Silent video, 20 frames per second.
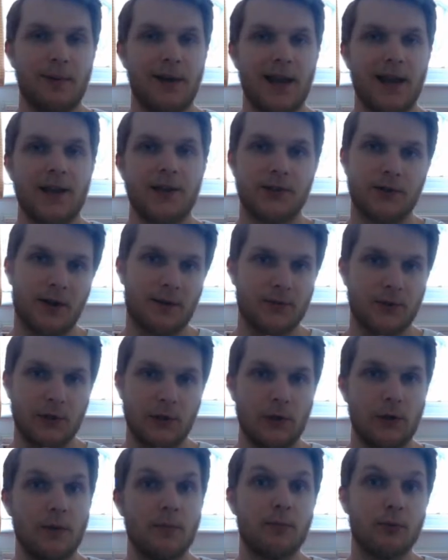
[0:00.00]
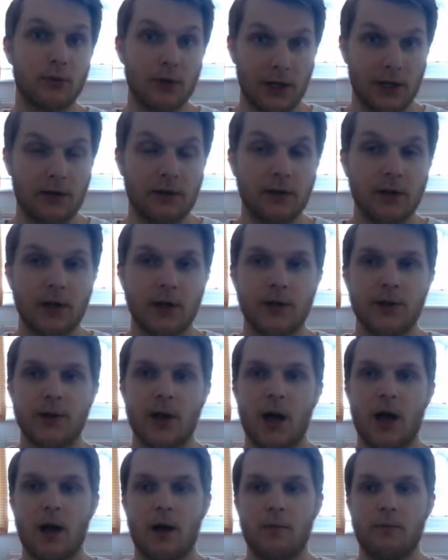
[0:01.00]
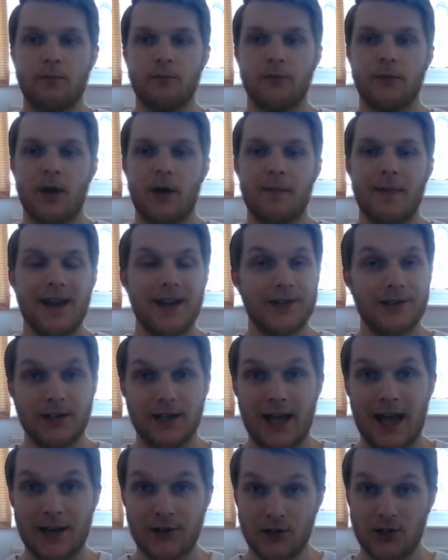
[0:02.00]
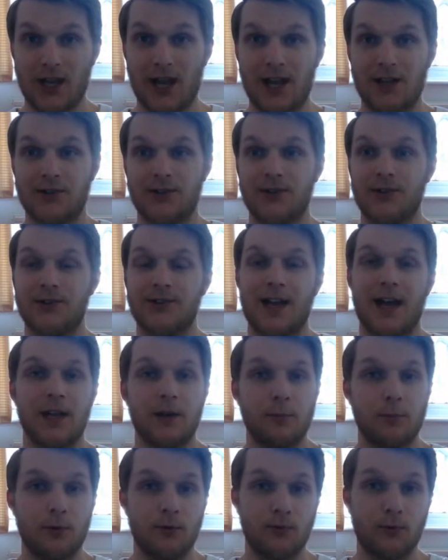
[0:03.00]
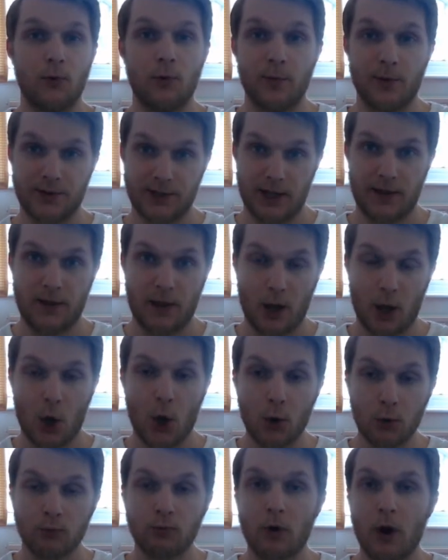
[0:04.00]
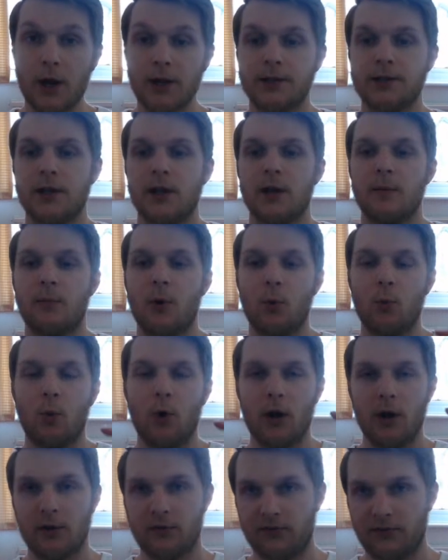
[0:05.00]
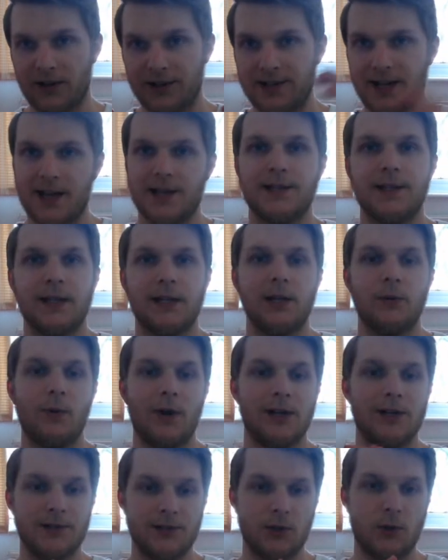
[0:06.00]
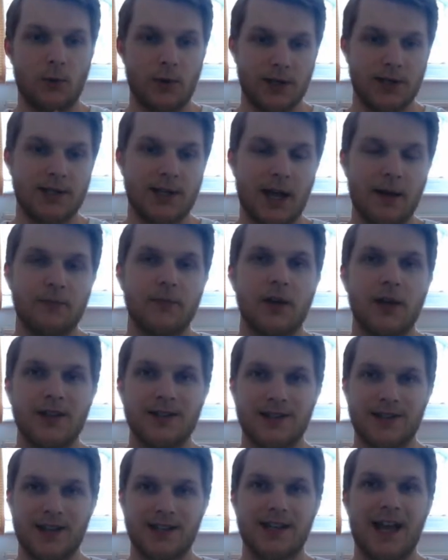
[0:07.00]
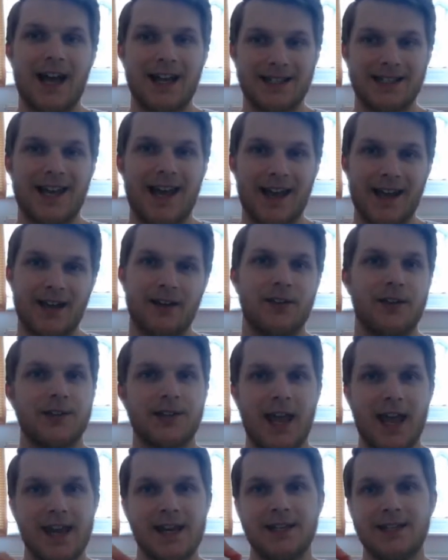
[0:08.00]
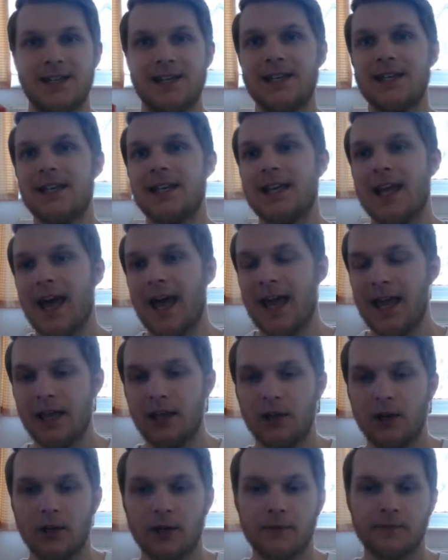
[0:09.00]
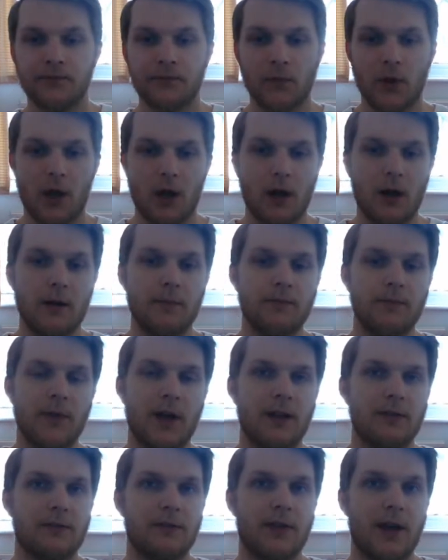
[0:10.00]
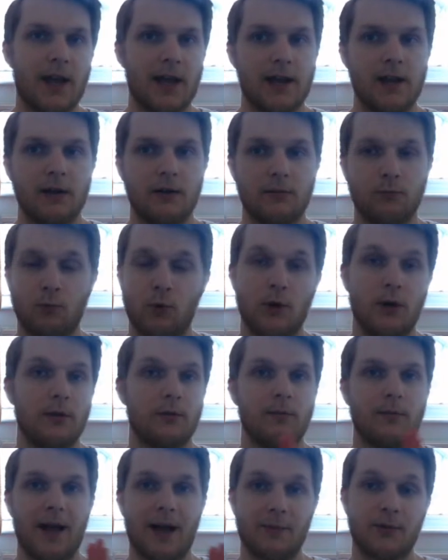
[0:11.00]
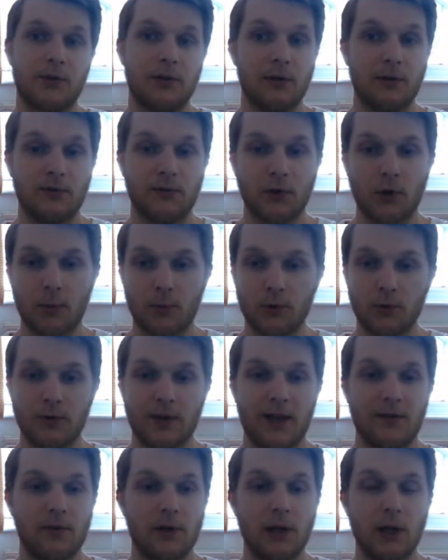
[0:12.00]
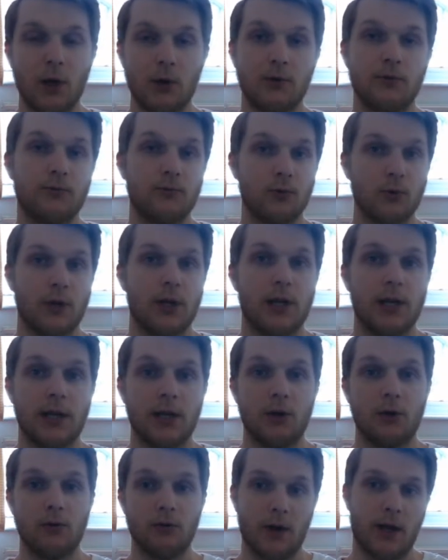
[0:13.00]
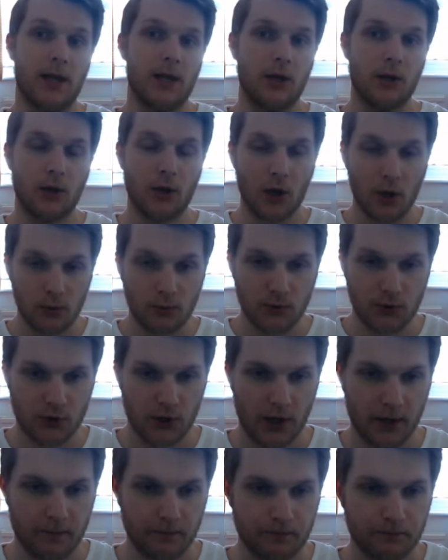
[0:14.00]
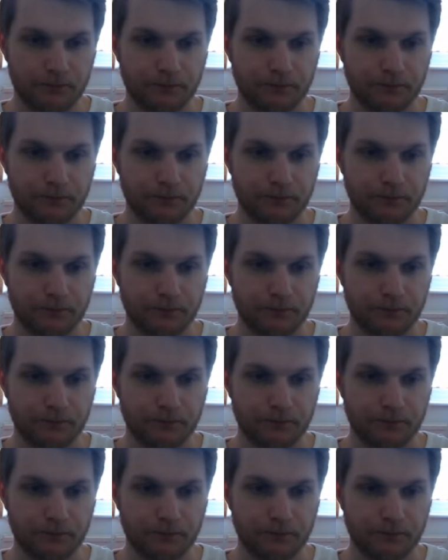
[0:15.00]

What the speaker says: players are absolutely brilliant, amazing educators and performers in their own right, but work fantastically well as the quintet. So that's Atea, that's Atea, and they were absolutely phenomenal, gave a load of really great coaching.